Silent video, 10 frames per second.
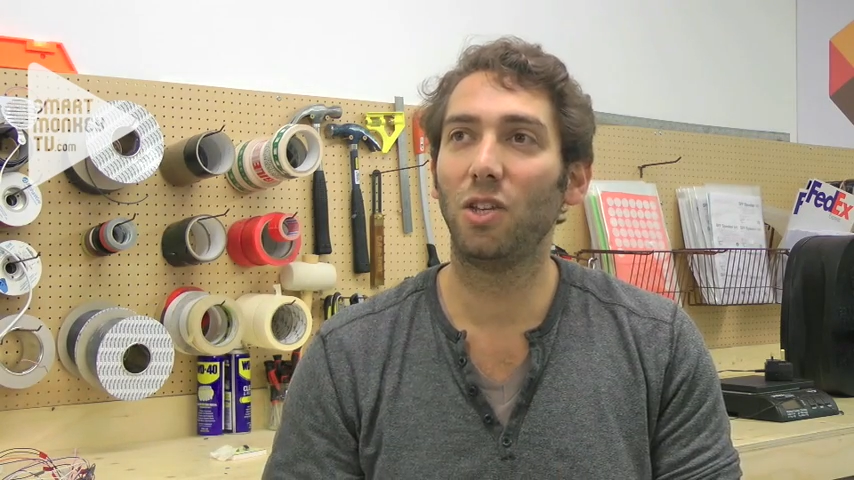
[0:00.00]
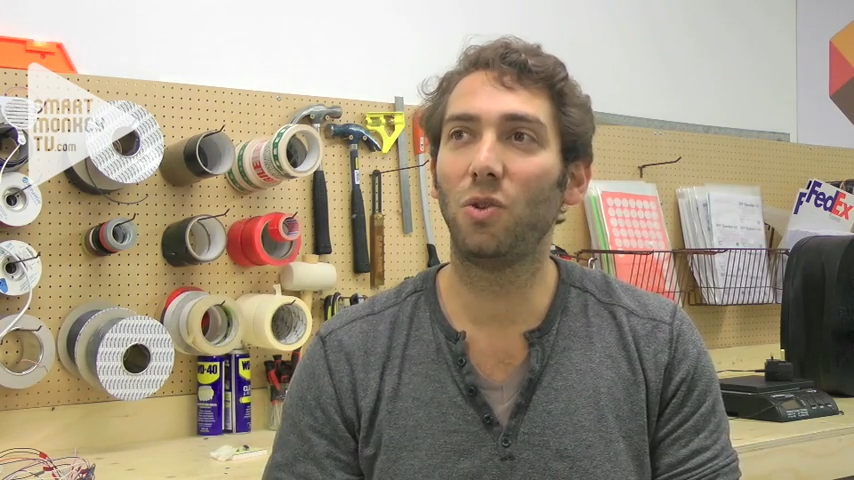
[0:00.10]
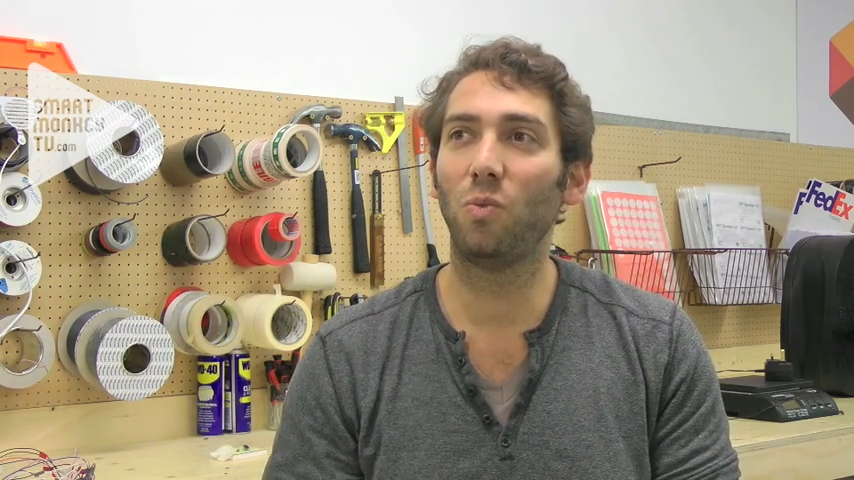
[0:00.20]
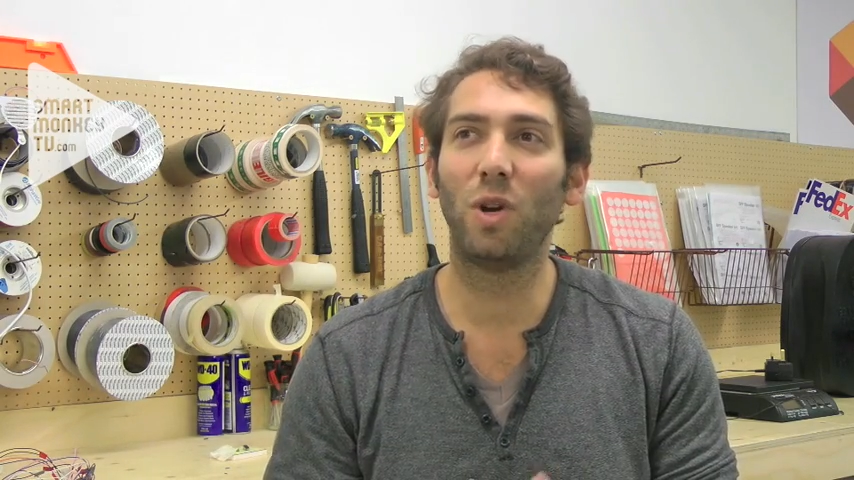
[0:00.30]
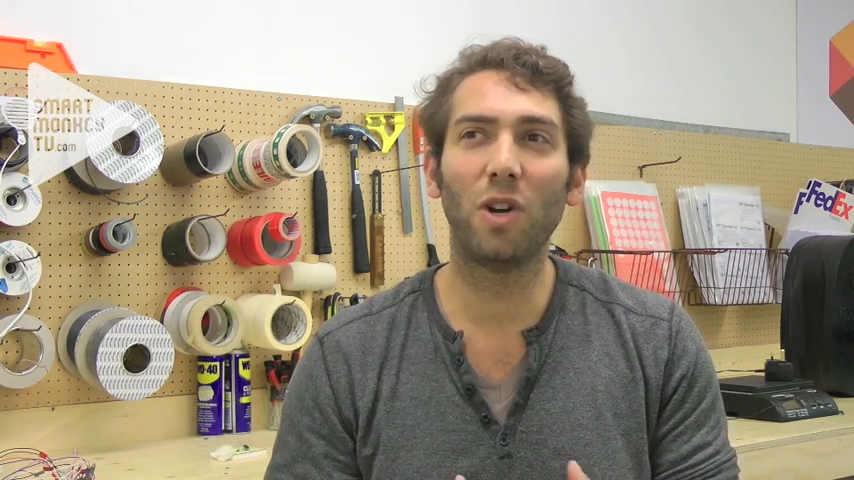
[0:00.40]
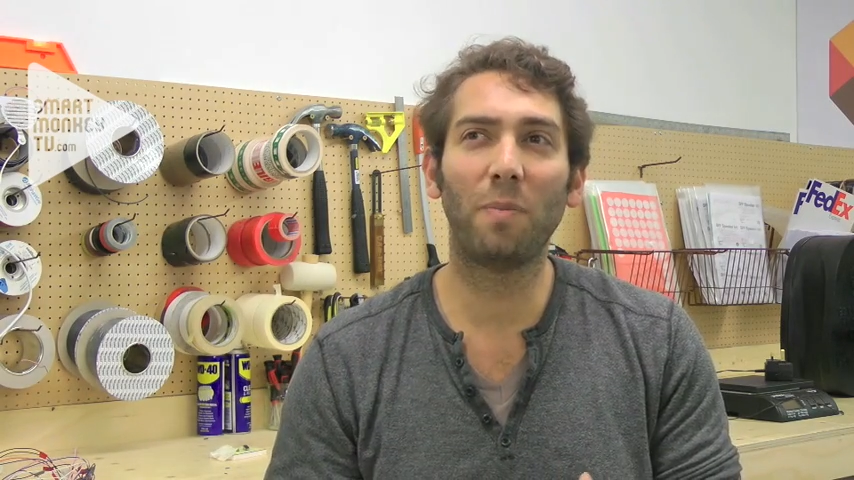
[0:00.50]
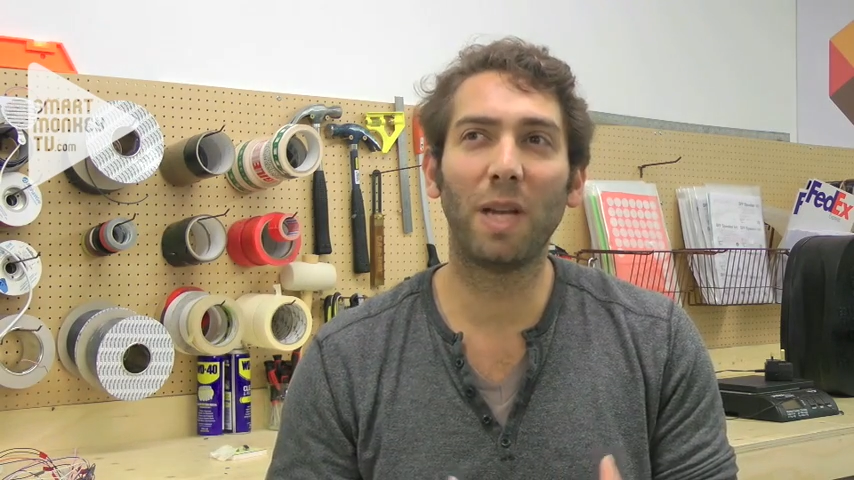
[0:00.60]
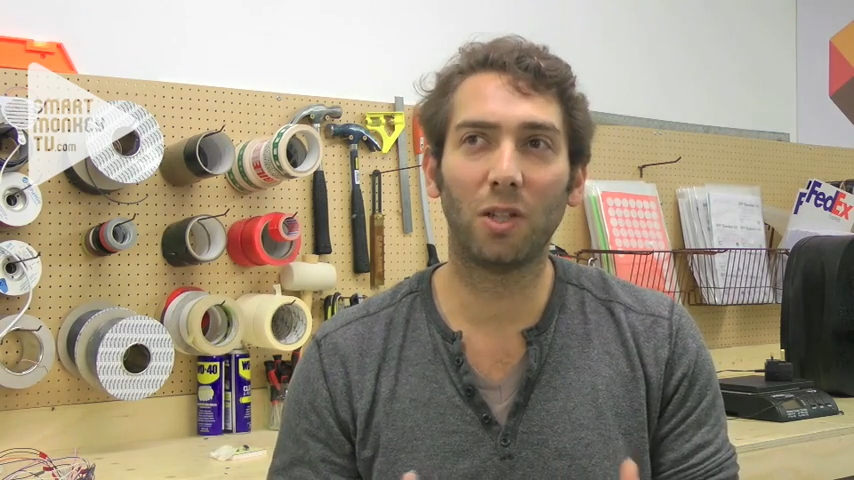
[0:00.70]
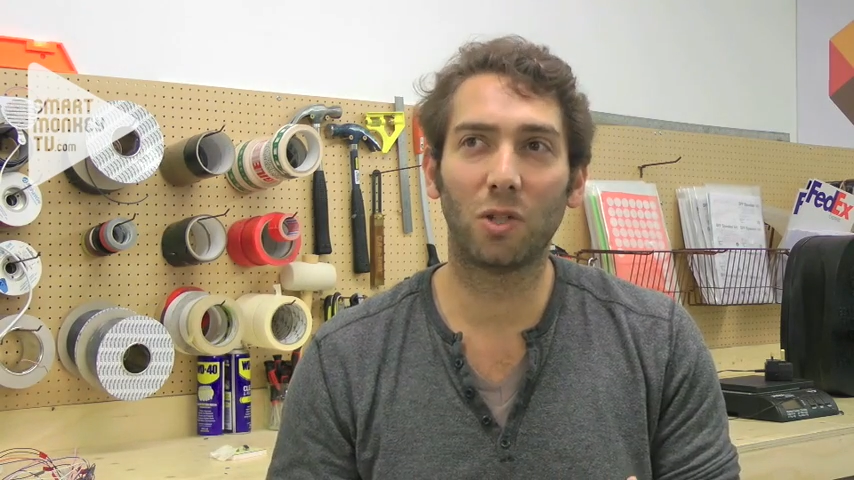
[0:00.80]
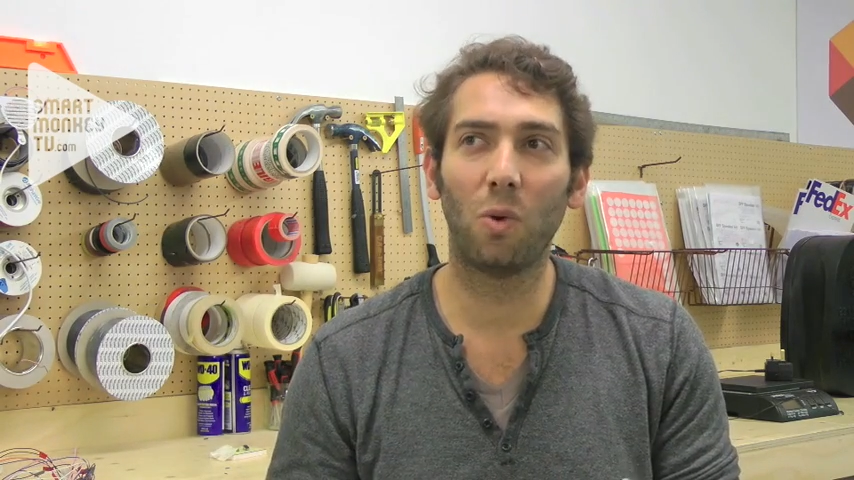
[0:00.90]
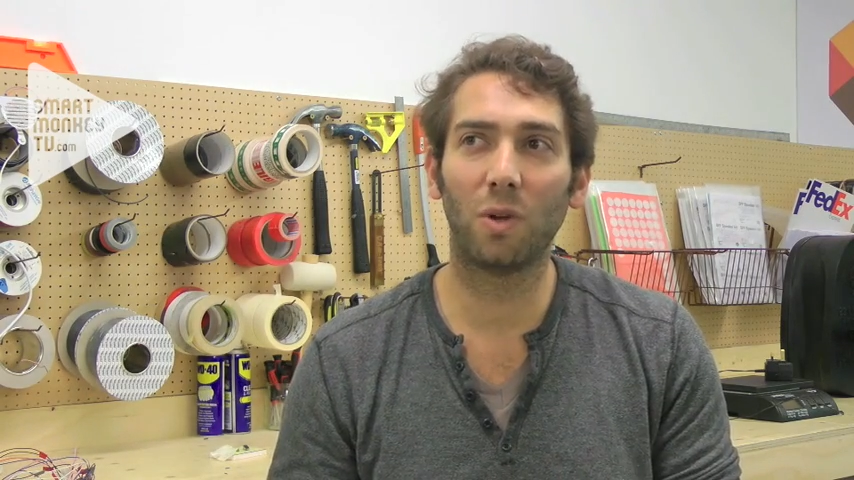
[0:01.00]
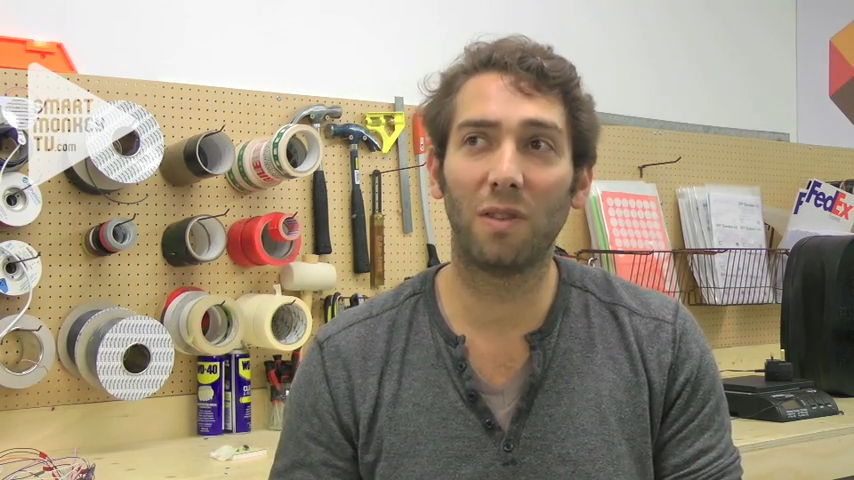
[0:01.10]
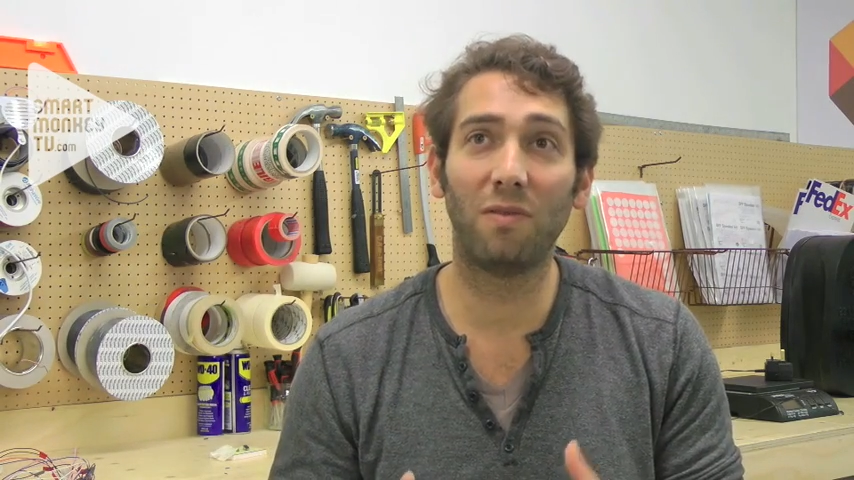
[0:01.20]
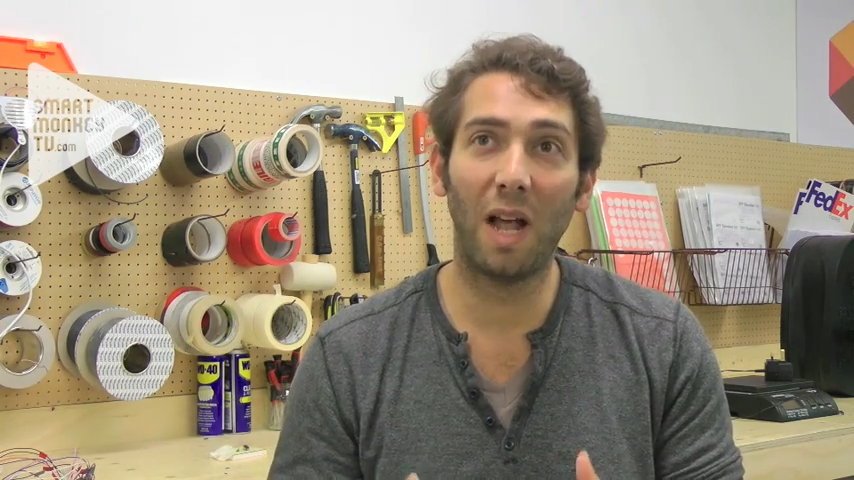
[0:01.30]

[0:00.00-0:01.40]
we're not being taught the